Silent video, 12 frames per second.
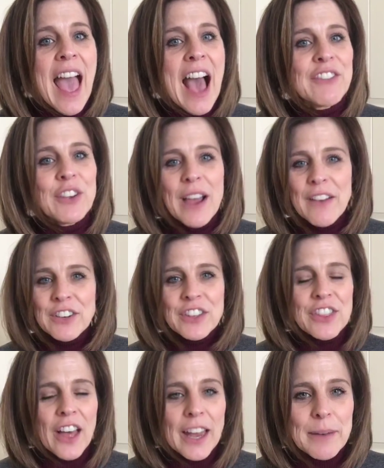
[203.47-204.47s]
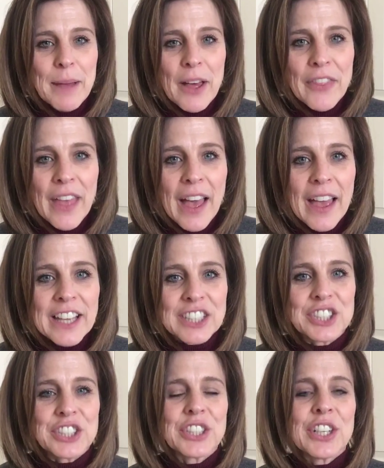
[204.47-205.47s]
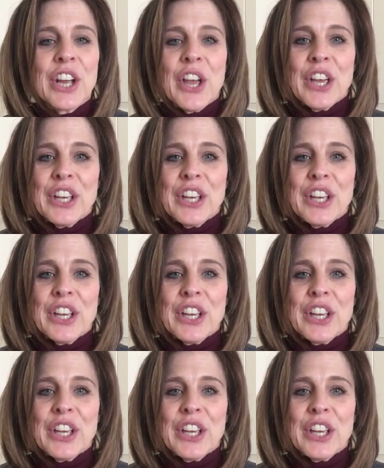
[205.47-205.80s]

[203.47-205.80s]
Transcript: Have you ever thought about that as you're